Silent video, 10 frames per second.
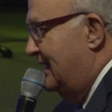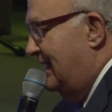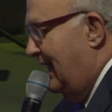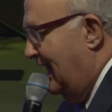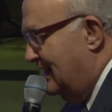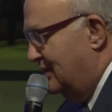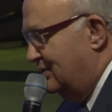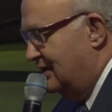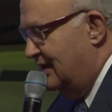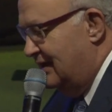
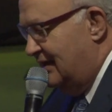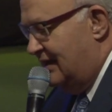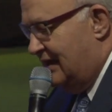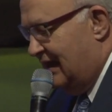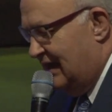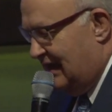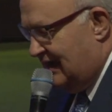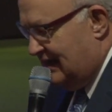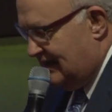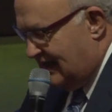Hallelujah. I,
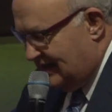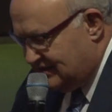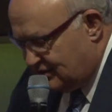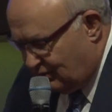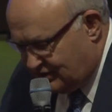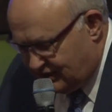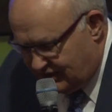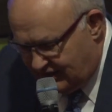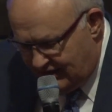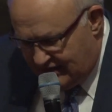I, I, just want you
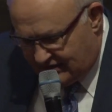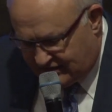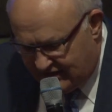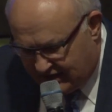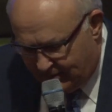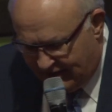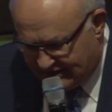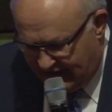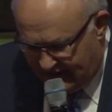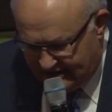to think about
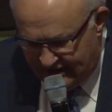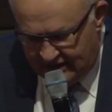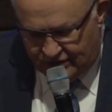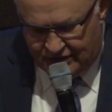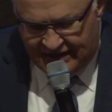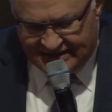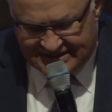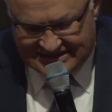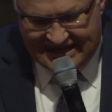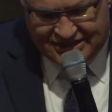that. You need to
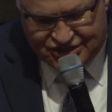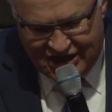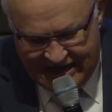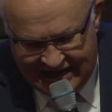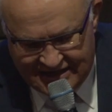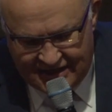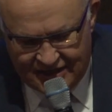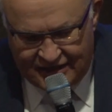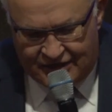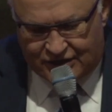stay chained
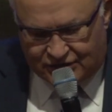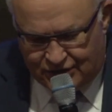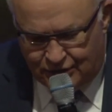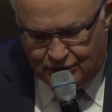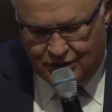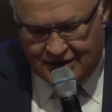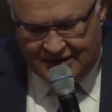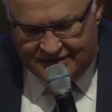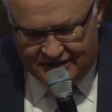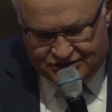to
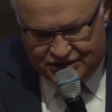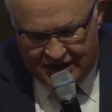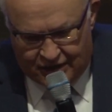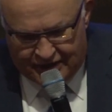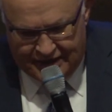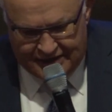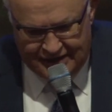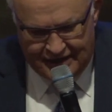the chariot.